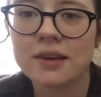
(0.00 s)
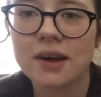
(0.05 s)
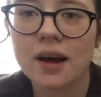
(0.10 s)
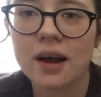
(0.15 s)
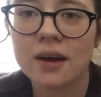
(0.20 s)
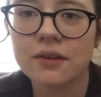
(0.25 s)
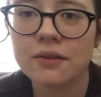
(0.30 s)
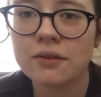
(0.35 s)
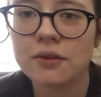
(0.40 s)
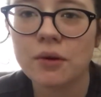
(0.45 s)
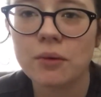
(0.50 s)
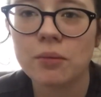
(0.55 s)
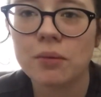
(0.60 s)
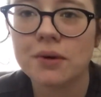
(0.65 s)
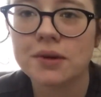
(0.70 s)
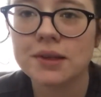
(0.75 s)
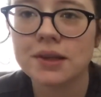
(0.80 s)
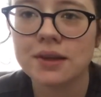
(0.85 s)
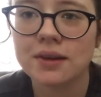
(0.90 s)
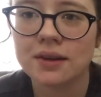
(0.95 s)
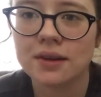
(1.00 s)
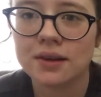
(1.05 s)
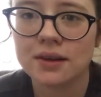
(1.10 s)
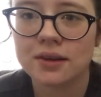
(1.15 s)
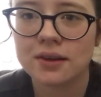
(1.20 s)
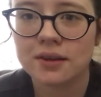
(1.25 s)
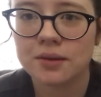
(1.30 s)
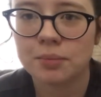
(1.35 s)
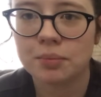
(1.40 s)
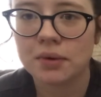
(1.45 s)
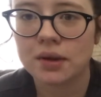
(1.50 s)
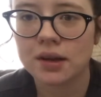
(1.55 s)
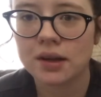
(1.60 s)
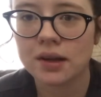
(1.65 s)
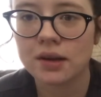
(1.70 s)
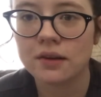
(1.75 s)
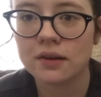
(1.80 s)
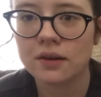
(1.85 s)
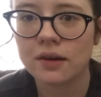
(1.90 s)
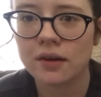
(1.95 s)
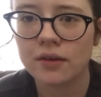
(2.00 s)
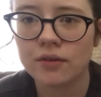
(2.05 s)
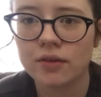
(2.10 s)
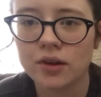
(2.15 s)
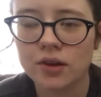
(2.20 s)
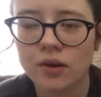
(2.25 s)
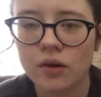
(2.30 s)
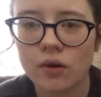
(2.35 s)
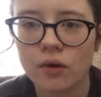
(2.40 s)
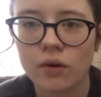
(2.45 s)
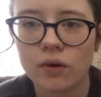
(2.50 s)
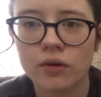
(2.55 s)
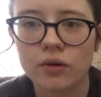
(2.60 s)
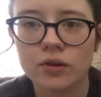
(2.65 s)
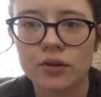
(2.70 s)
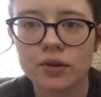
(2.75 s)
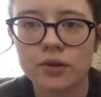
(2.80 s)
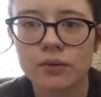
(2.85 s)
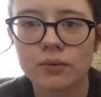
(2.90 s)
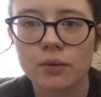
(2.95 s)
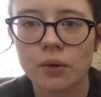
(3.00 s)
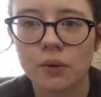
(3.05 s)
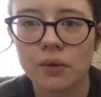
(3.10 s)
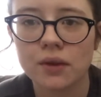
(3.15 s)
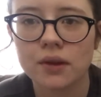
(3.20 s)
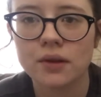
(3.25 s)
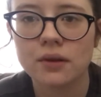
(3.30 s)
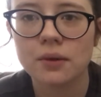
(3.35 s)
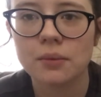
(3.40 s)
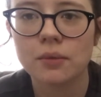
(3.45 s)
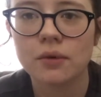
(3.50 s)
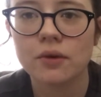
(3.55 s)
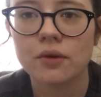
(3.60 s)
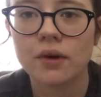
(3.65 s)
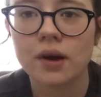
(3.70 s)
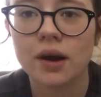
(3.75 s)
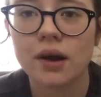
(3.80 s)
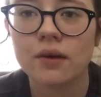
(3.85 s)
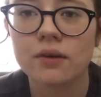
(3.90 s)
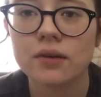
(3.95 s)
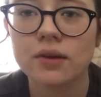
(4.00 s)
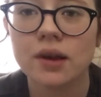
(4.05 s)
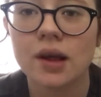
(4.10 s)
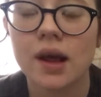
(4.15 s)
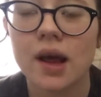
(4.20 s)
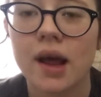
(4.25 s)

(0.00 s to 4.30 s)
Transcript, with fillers: I don't know what it is, but he loves cars and rolling them around,